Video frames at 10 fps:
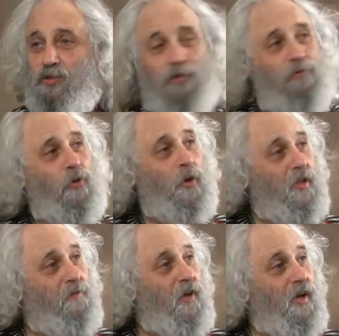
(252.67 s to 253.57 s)
It was a
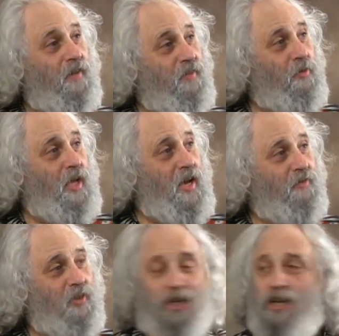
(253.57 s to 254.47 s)
45, and we
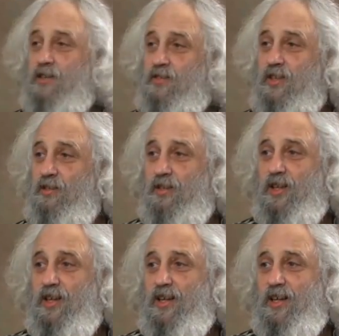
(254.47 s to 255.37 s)
advertised in
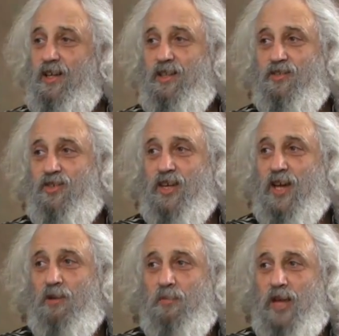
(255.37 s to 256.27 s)

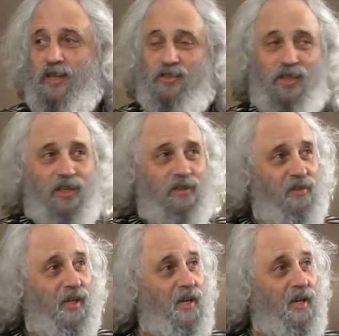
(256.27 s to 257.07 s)
Sing Out magazine.